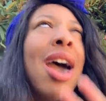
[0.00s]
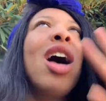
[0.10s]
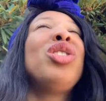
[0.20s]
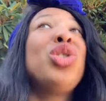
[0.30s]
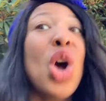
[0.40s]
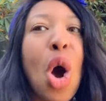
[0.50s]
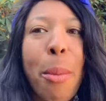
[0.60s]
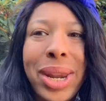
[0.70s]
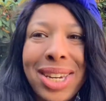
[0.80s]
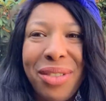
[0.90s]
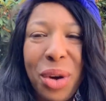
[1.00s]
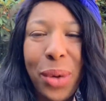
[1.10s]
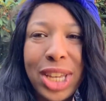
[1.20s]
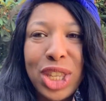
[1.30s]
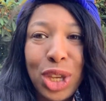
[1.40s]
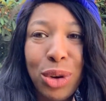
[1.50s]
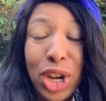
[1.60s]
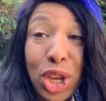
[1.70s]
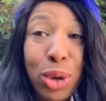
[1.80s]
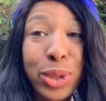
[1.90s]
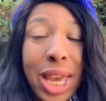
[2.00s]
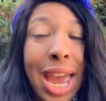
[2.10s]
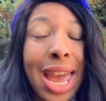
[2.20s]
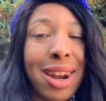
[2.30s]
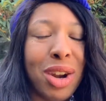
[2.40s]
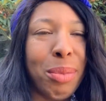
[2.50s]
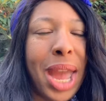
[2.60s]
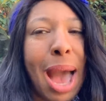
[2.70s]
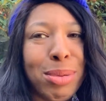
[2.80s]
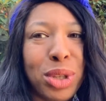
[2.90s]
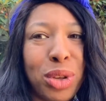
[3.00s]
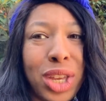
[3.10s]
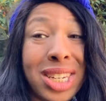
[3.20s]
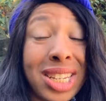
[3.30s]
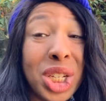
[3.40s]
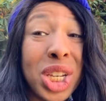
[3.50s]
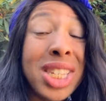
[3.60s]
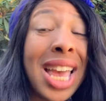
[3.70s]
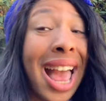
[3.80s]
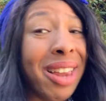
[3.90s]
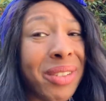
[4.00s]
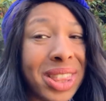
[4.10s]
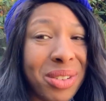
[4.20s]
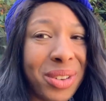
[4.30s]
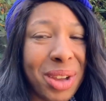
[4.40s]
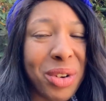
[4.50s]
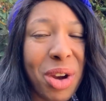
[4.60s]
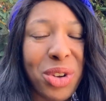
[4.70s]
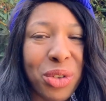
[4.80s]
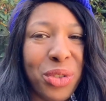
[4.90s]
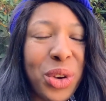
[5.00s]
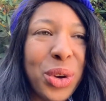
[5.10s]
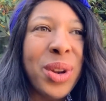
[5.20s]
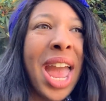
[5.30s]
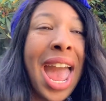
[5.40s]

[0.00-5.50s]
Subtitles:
So many different ways that you can use it, and it'll be absolutely delicious, elevate the flavor of your food,